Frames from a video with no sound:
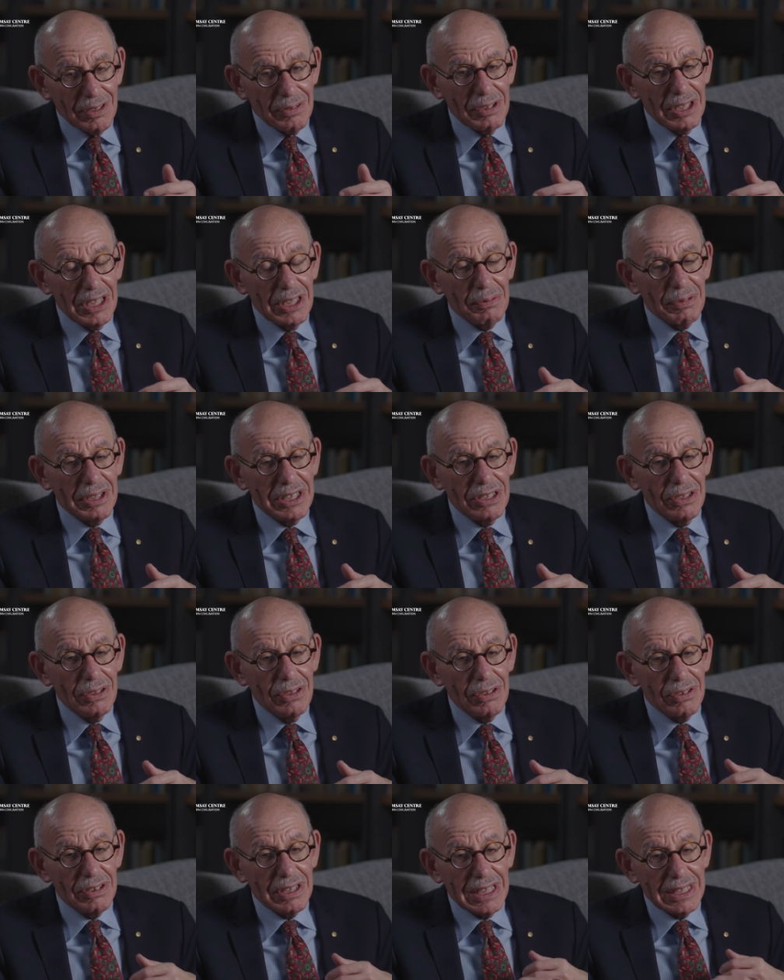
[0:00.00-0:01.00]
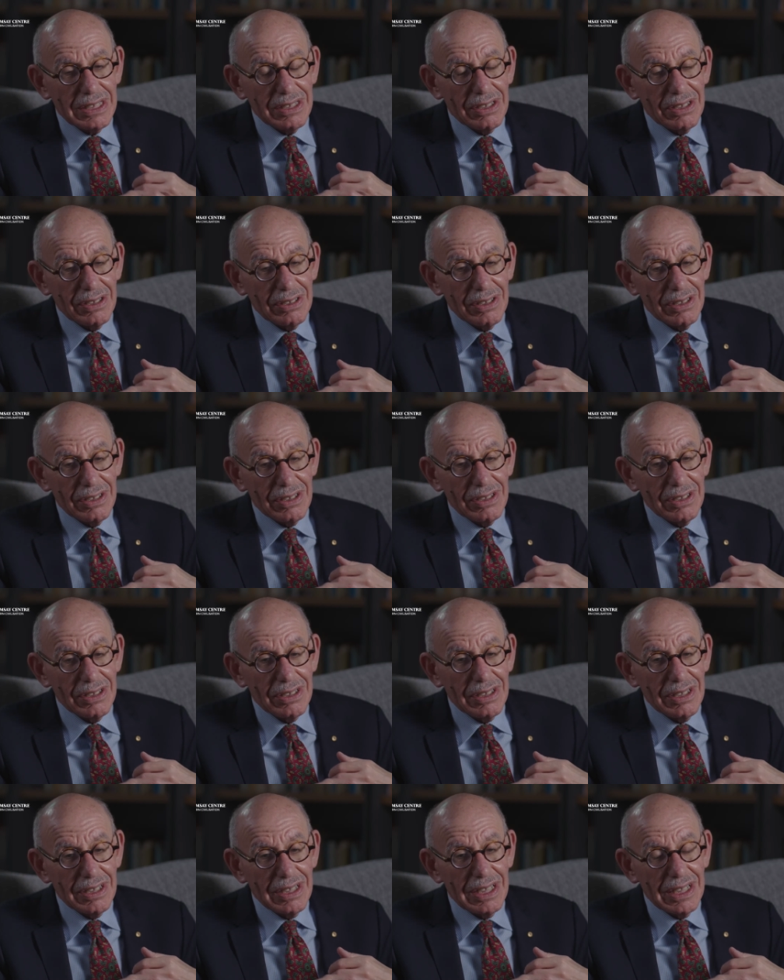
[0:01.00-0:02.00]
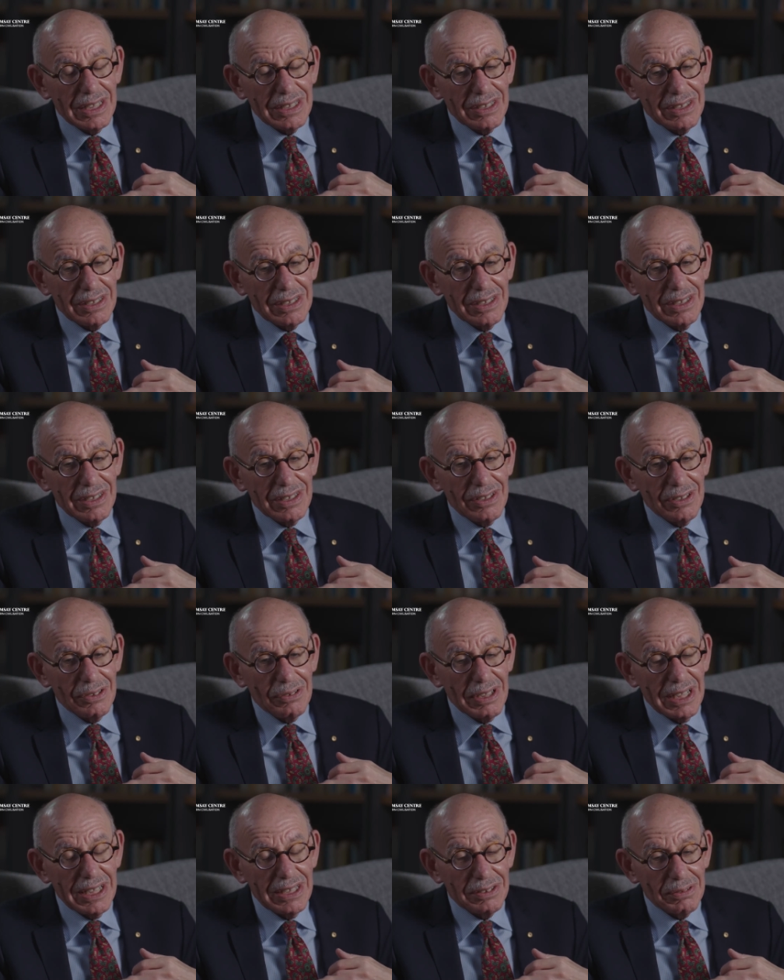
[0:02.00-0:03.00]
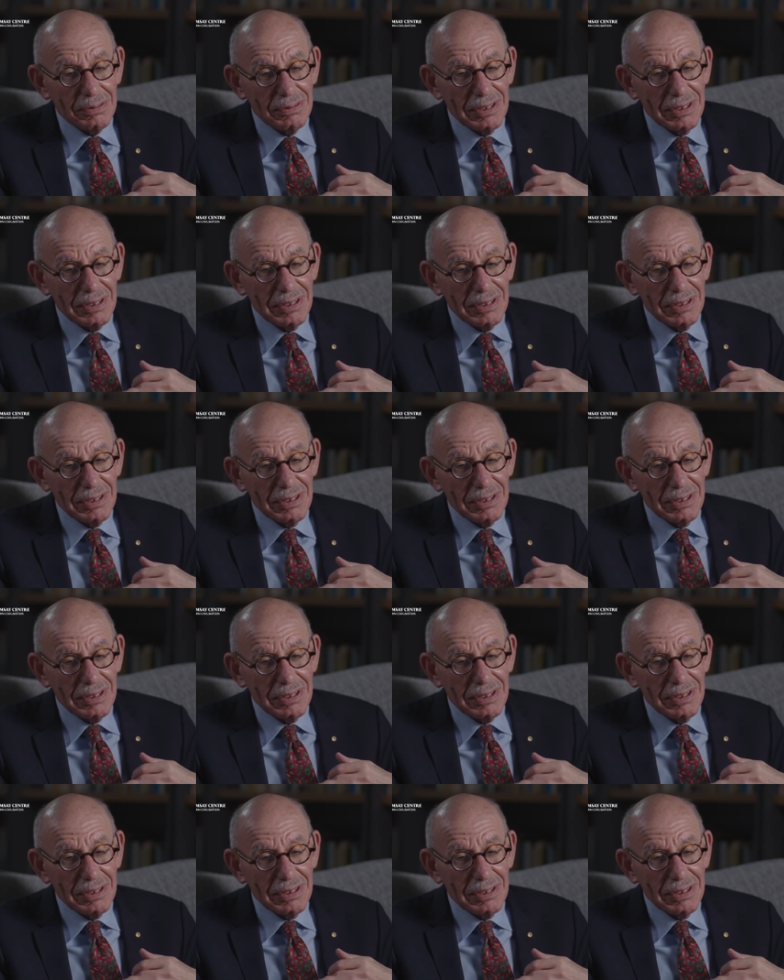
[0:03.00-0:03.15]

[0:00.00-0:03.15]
really, when you look at the great